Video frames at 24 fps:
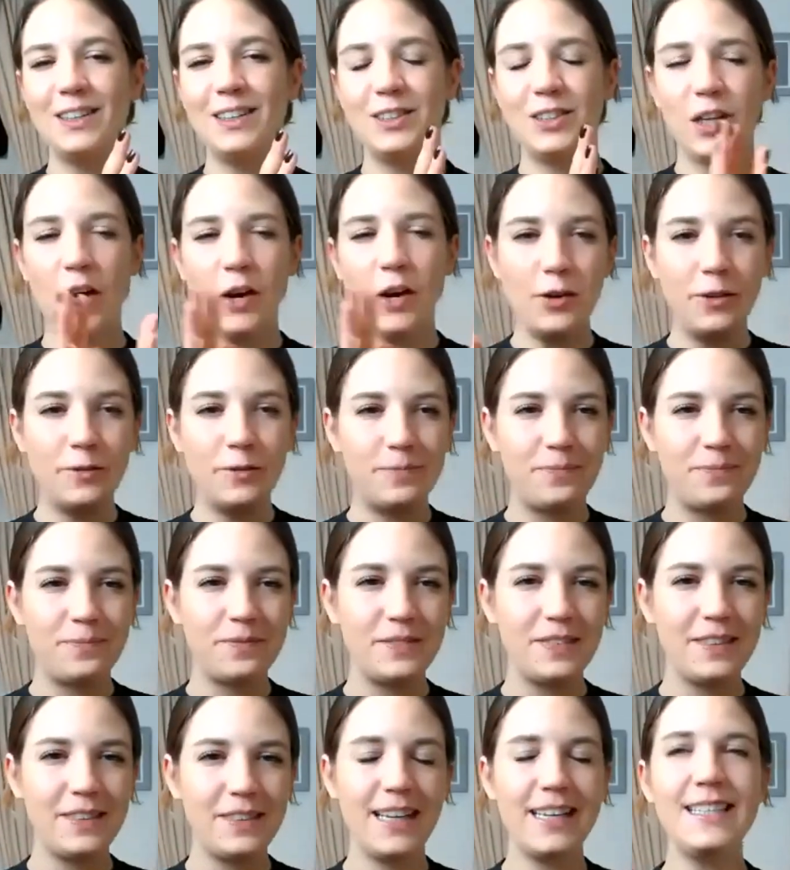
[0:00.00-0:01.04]
So
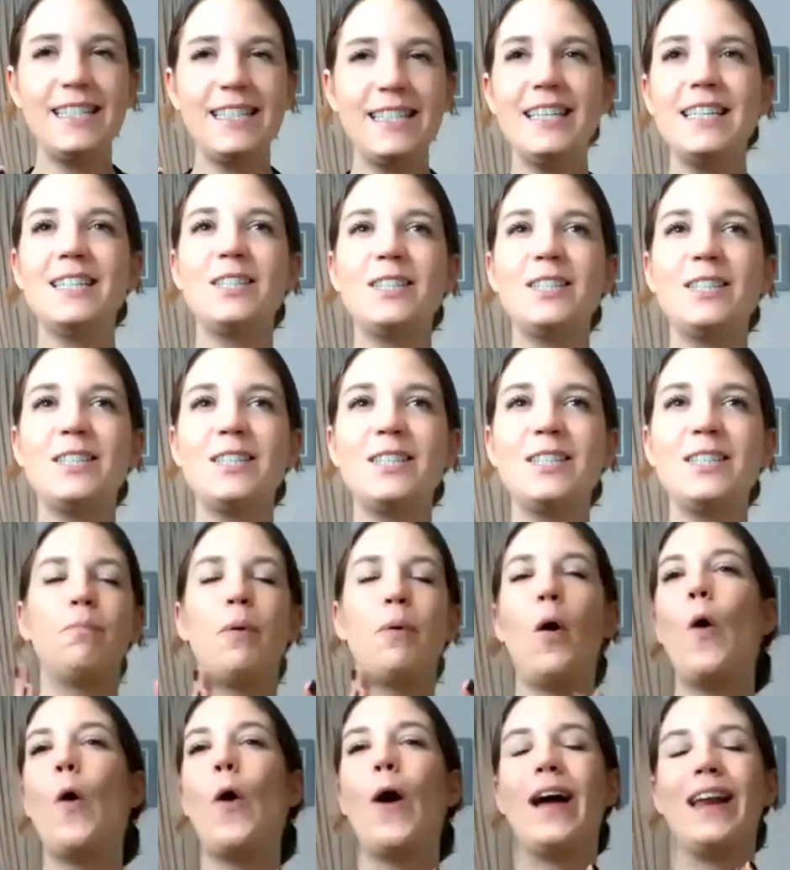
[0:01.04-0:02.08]
this is sort of
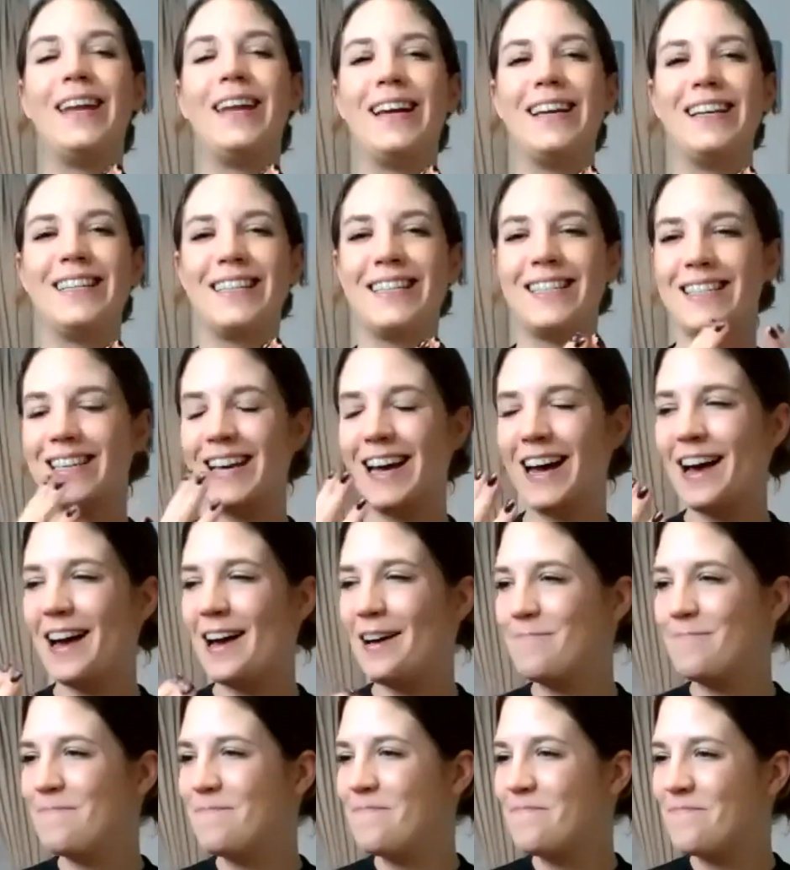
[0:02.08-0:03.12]
port in its
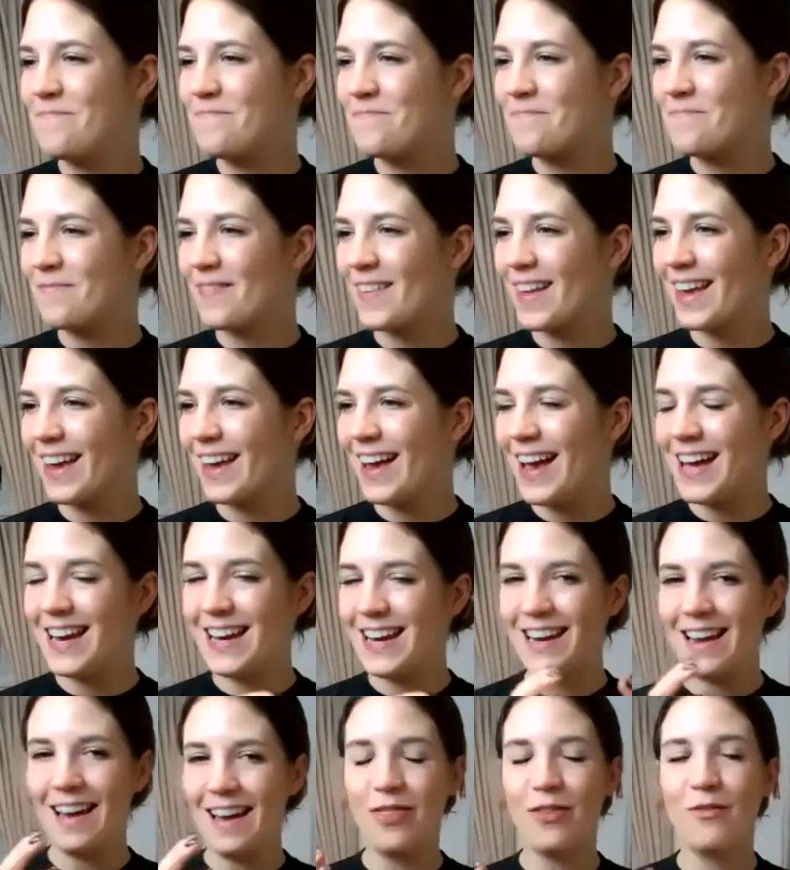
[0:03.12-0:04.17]

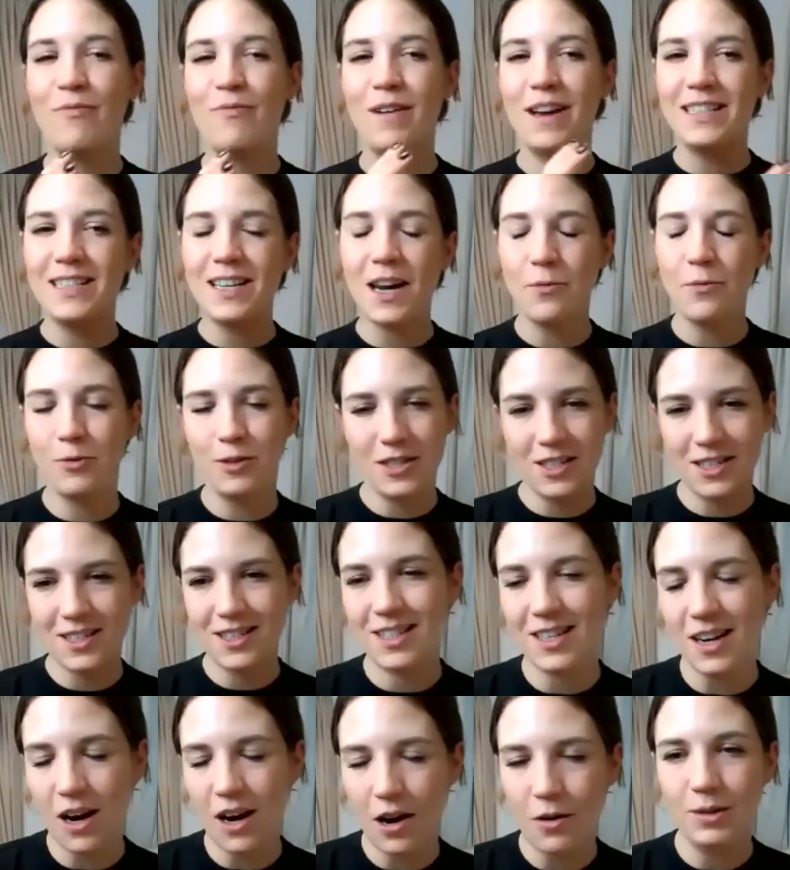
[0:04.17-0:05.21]
the reason I wanted to
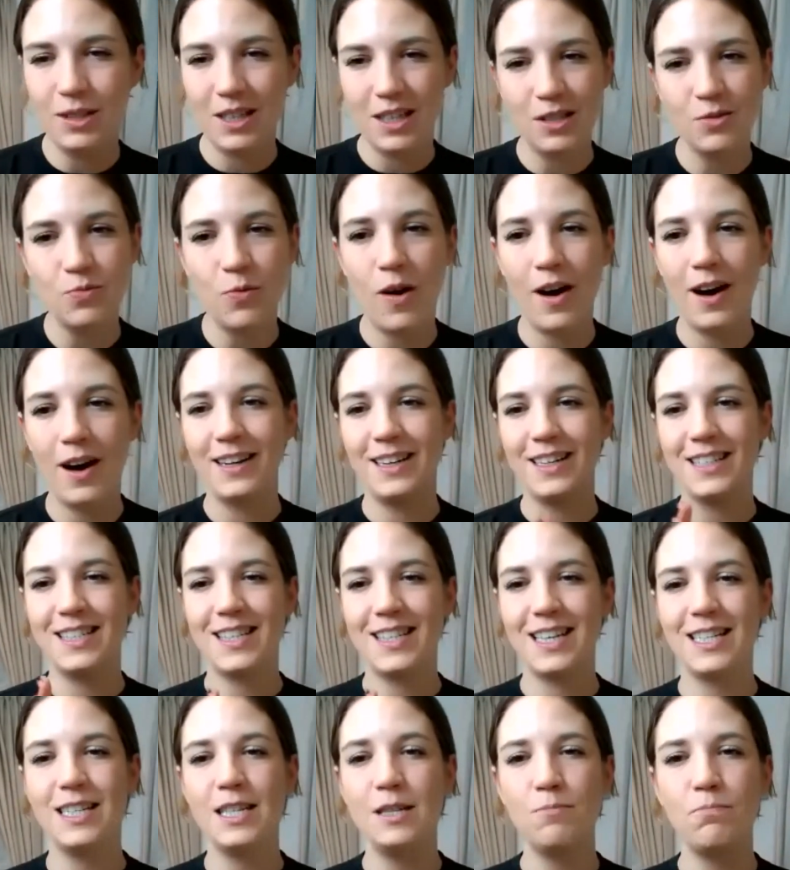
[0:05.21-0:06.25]
start with this wine
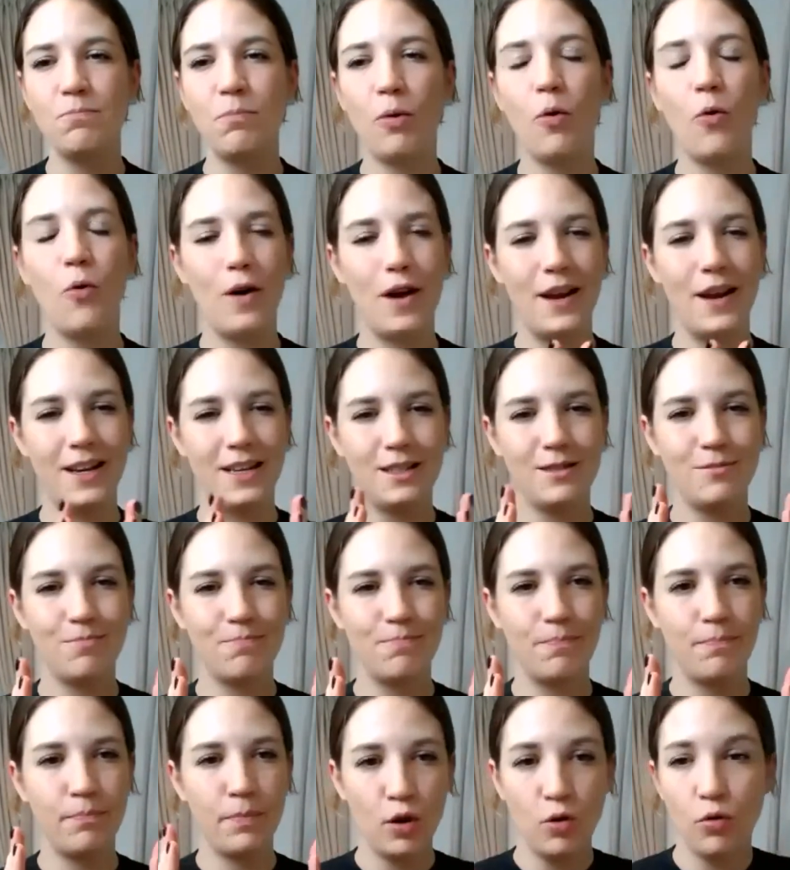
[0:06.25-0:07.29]
is this is port in its
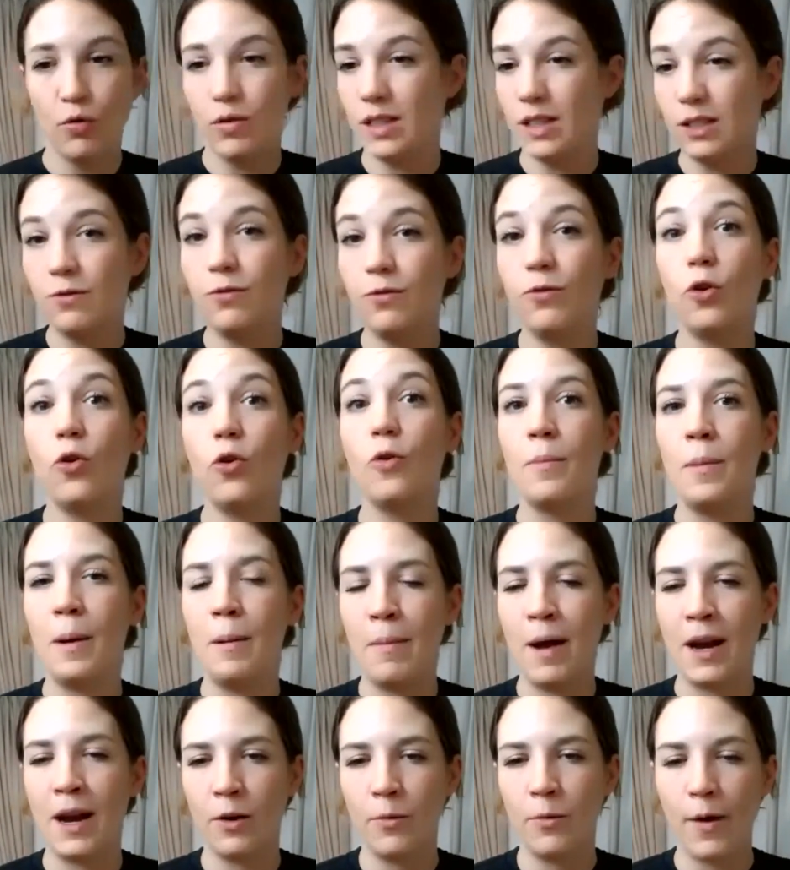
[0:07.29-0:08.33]
purest form
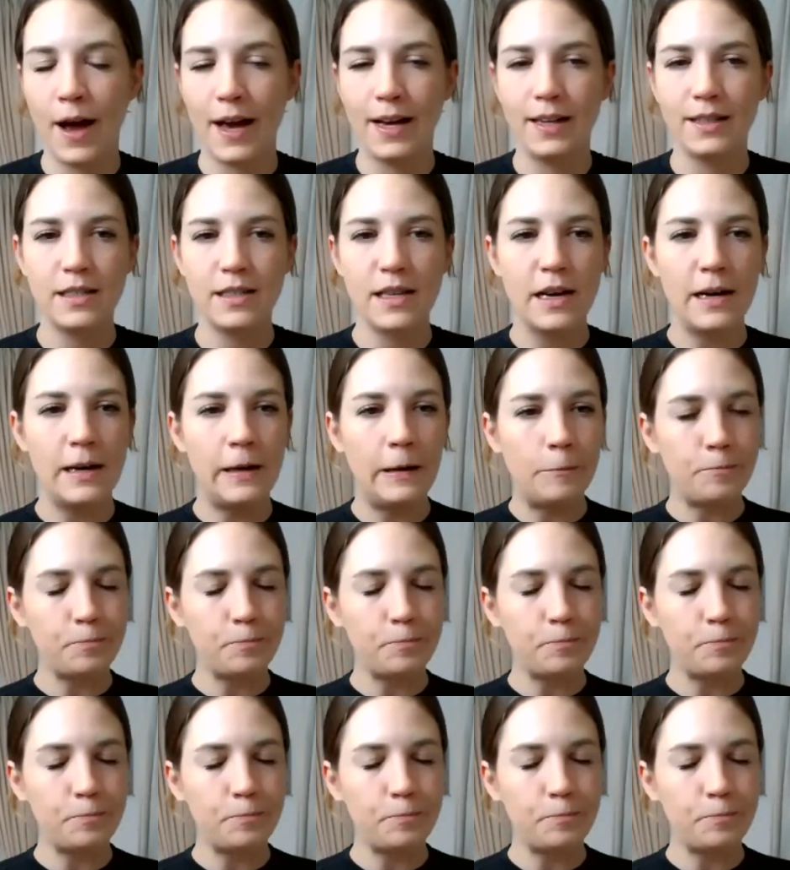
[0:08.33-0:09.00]
in many ways.